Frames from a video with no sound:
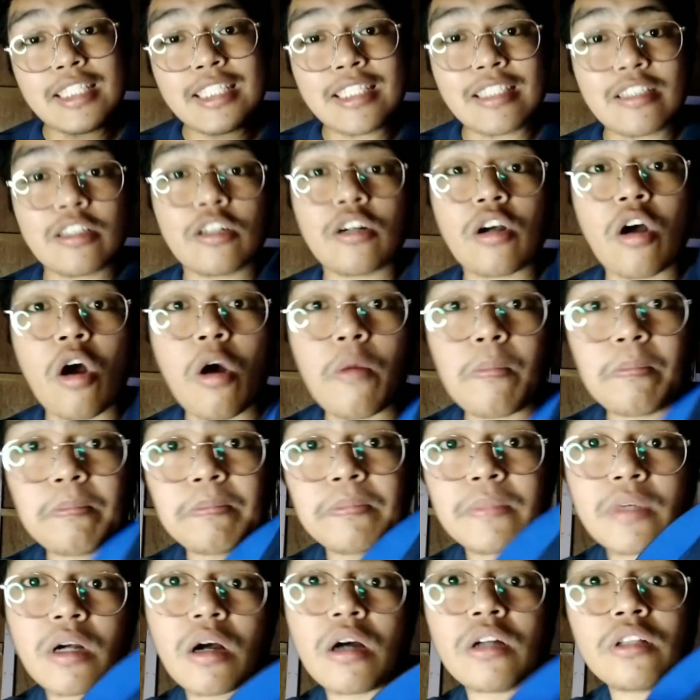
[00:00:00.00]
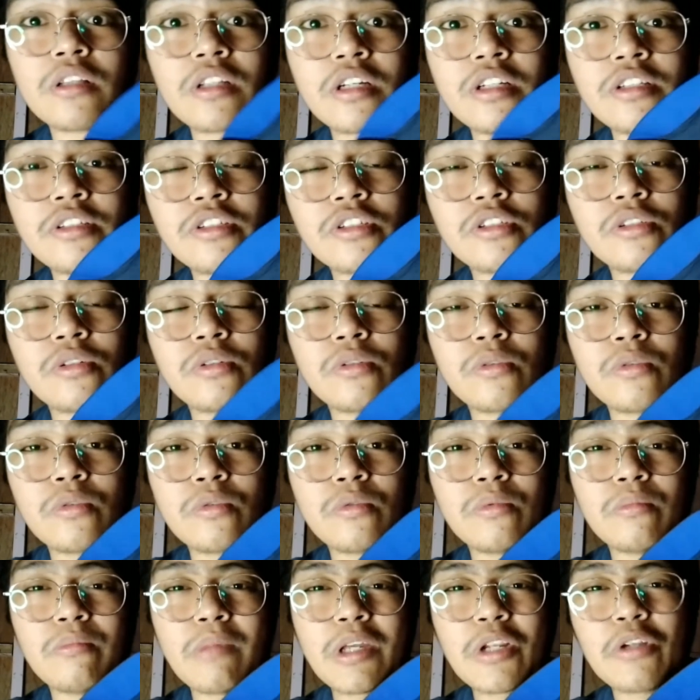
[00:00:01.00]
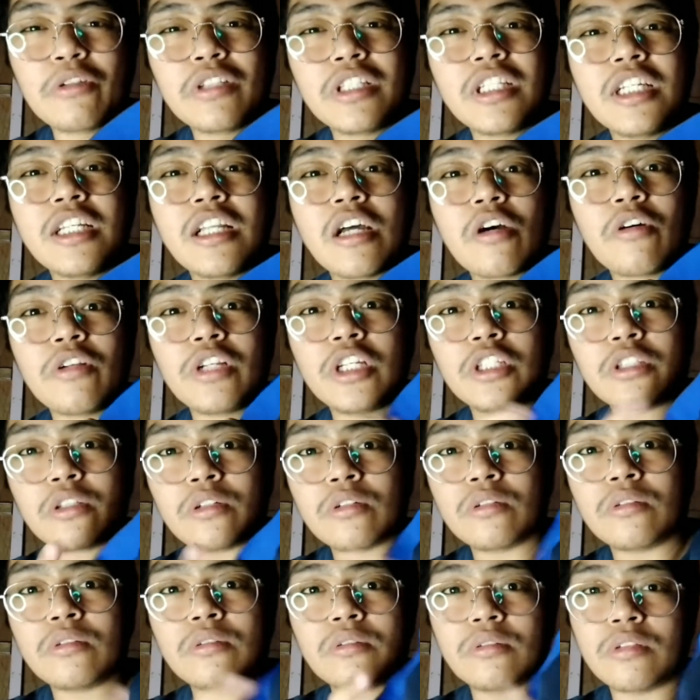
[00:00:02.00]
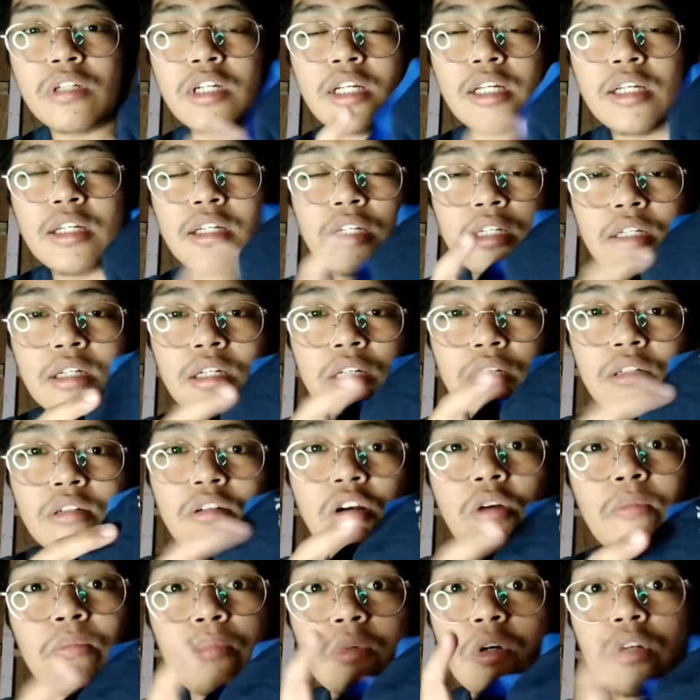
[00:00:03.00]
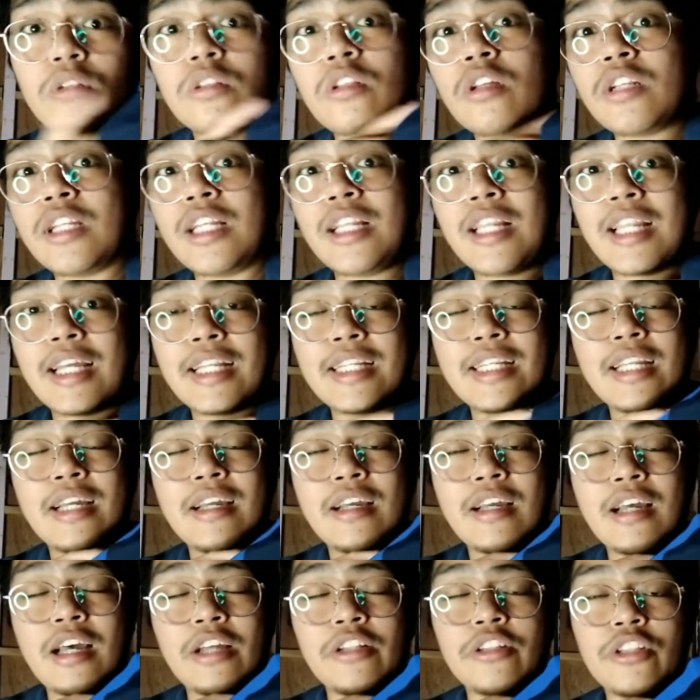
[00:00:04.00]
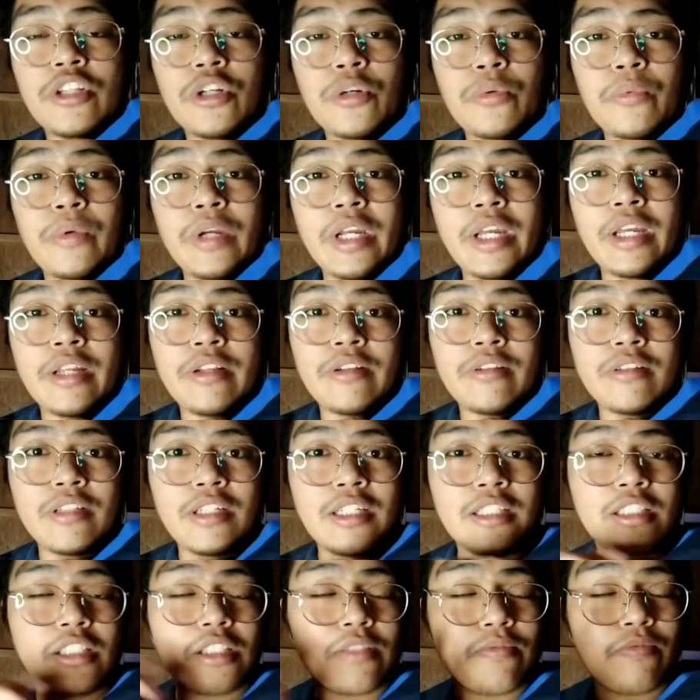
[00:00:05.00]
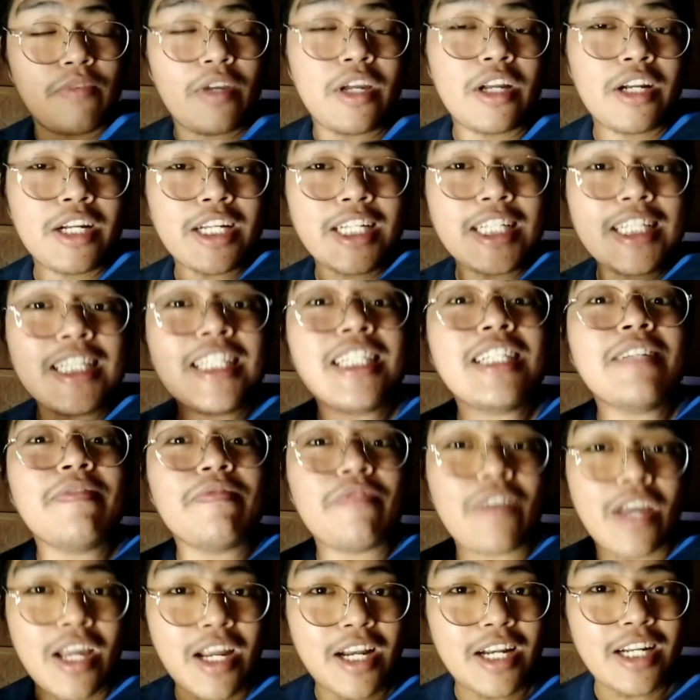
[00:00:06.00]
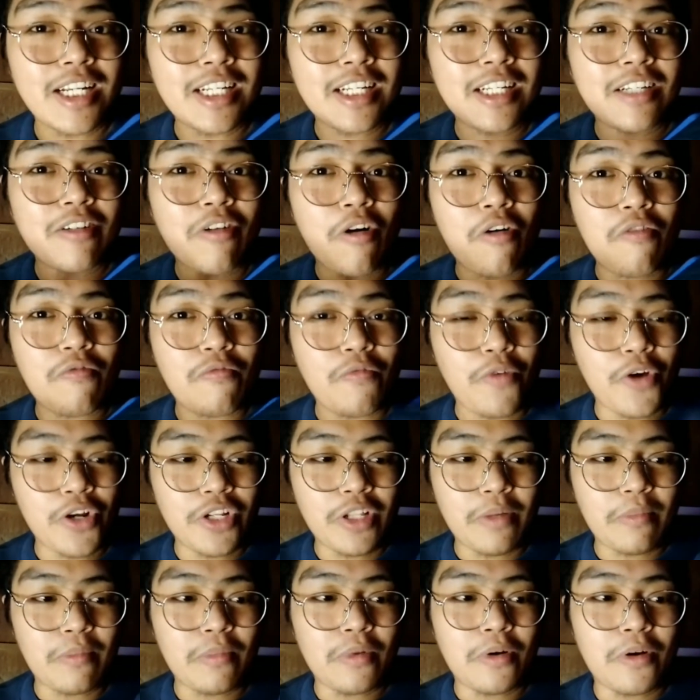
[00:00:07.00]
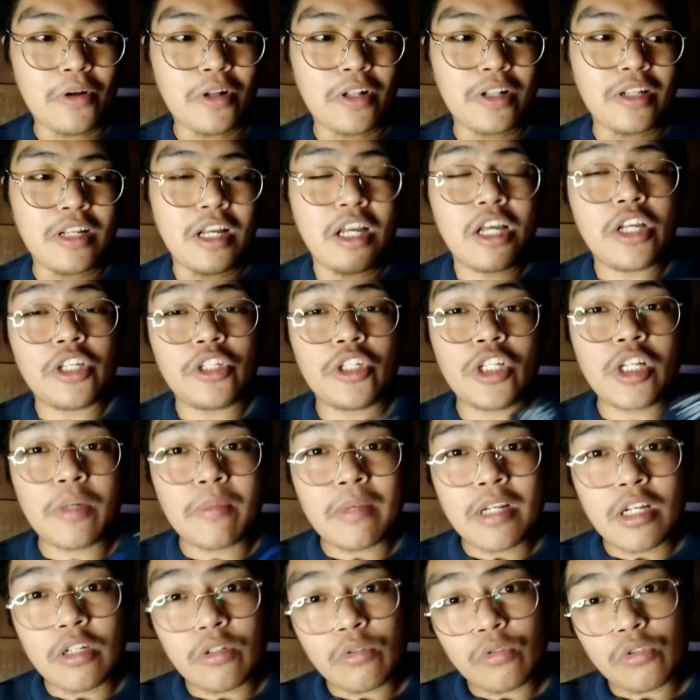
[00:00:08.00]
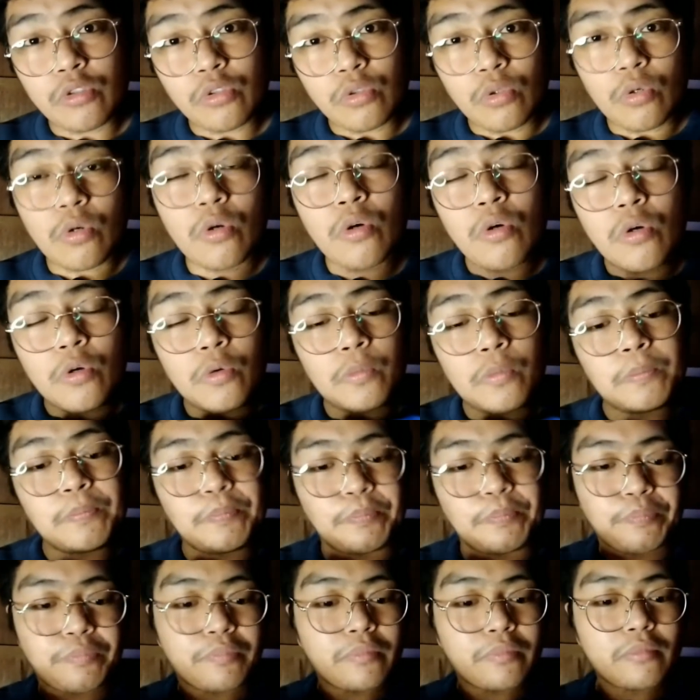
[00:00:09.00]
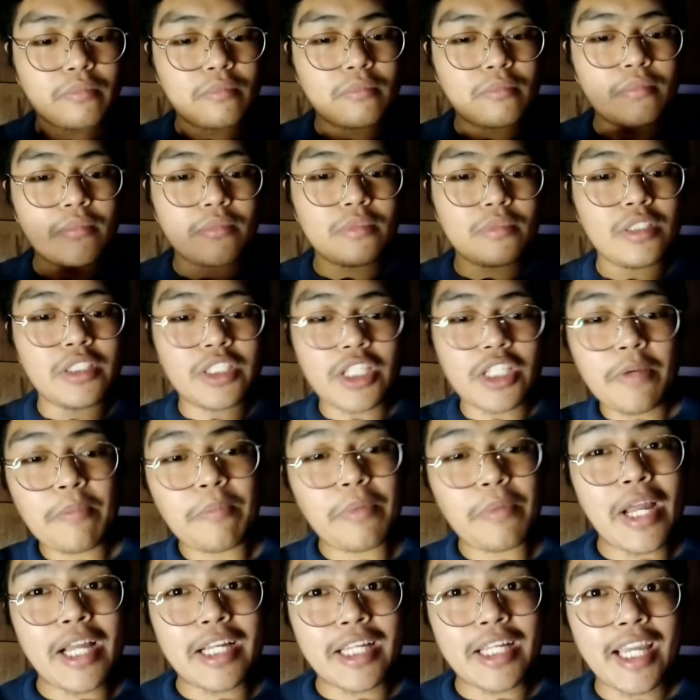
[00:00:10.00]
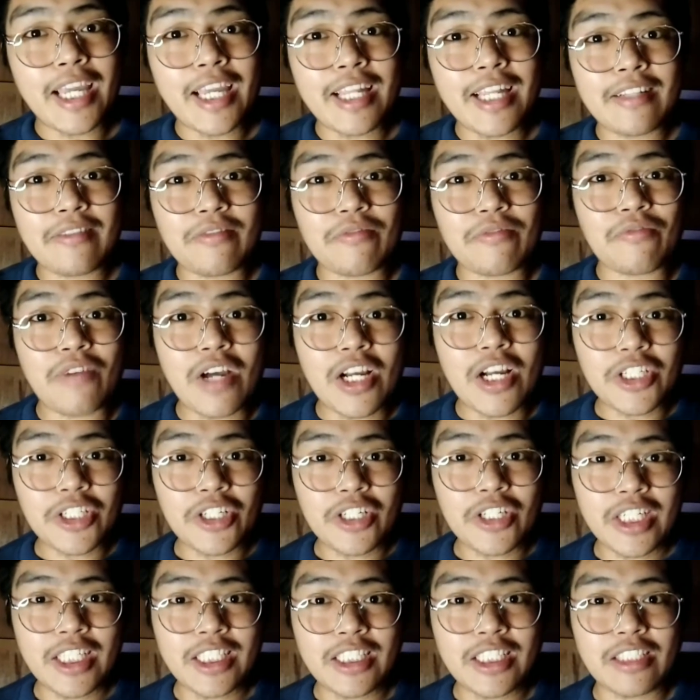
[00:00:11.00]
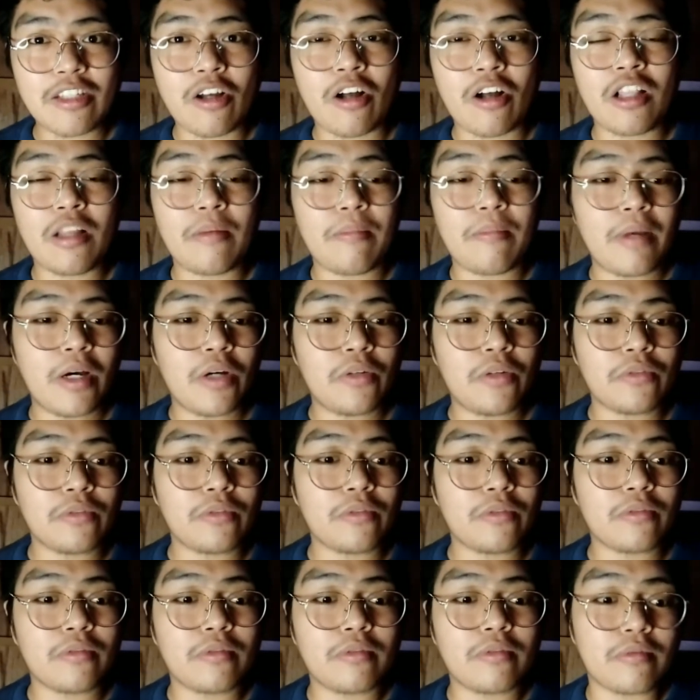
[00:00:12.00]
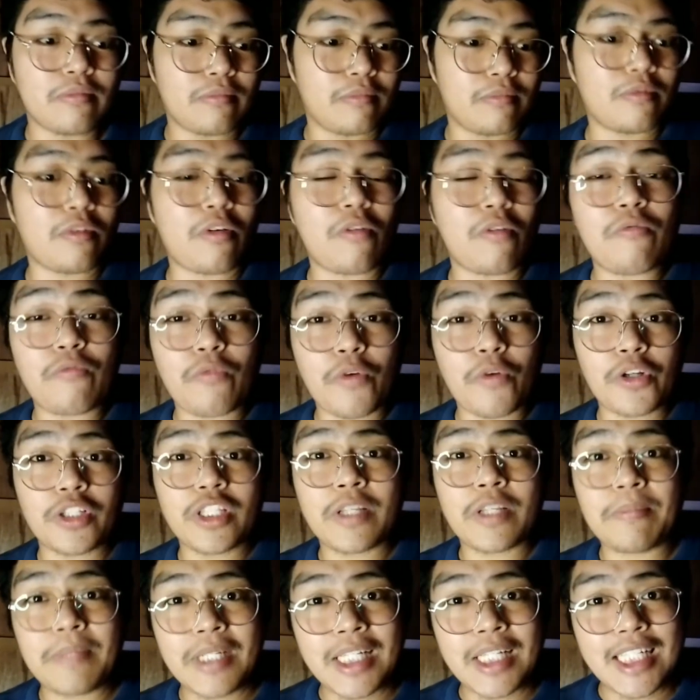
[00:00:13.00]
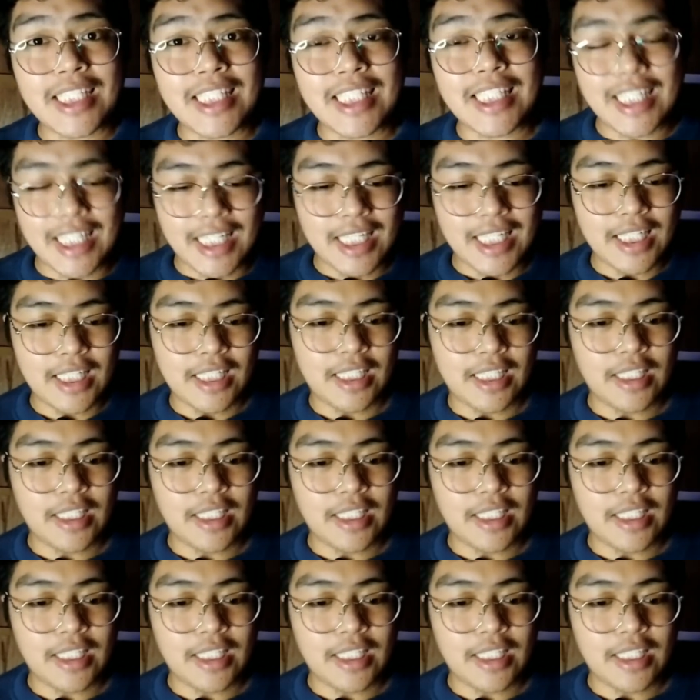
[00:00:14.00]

is comb cotton. So, meron din ako nitong comb cotton nila na underwear. And it's very, very comfortable. Yun naman ang gusto ko. Siyempre, again, fashion is all about comfortability.